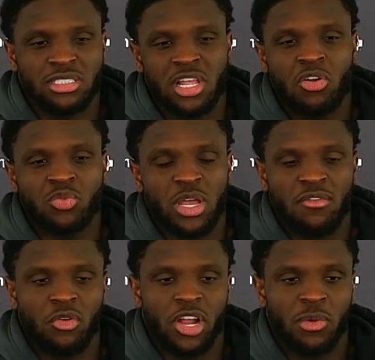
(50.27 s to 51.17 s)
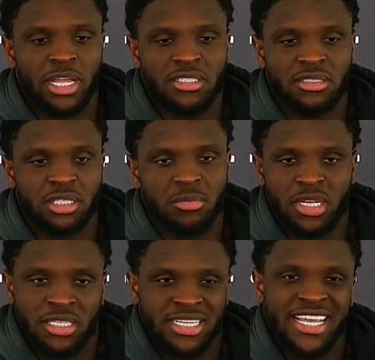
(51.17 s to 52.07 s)
As long as we have a great relationship,
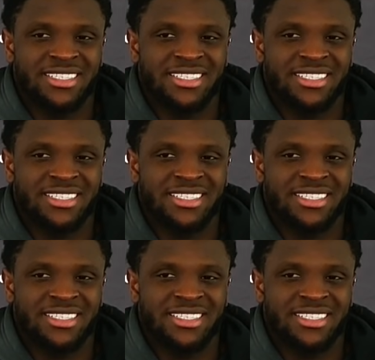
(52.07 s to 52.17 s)
then it's